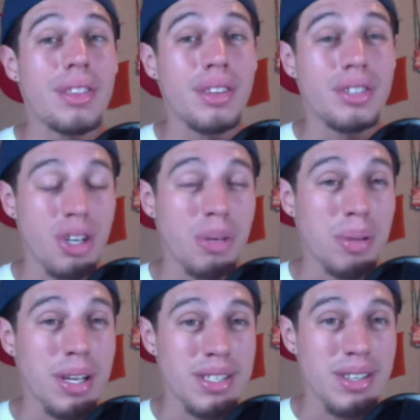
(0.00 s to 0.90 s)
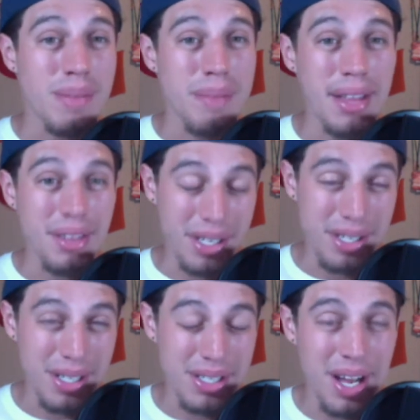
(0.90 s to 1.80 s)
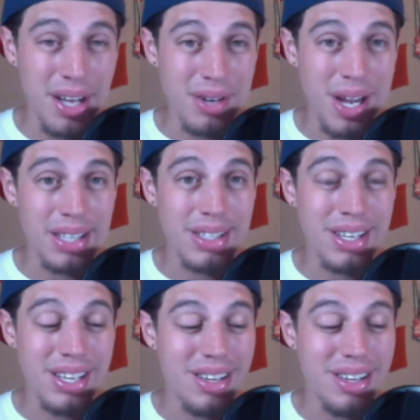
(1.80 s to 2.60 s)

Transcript: the surplus of Matthew Tkachuk's contract